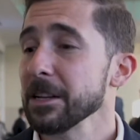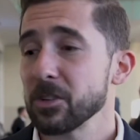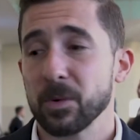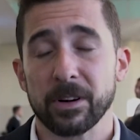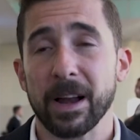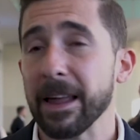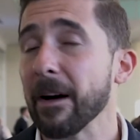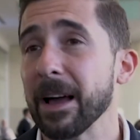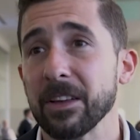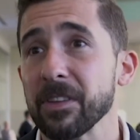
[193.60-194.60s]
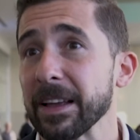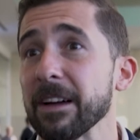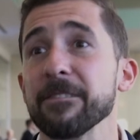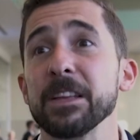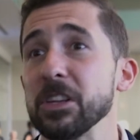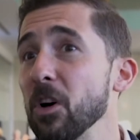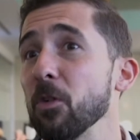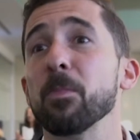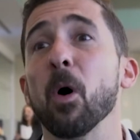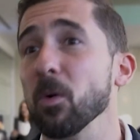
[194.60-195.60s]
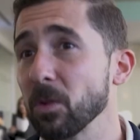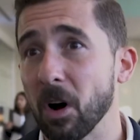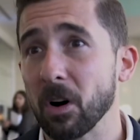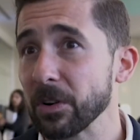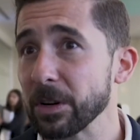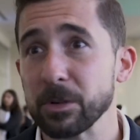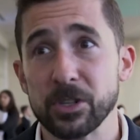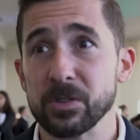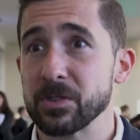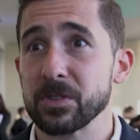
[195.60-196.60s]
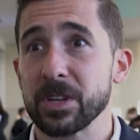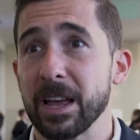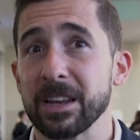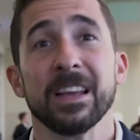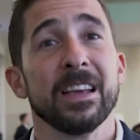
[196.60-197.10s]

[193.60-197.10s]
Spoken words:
Twitter now has like a video poll card in which users can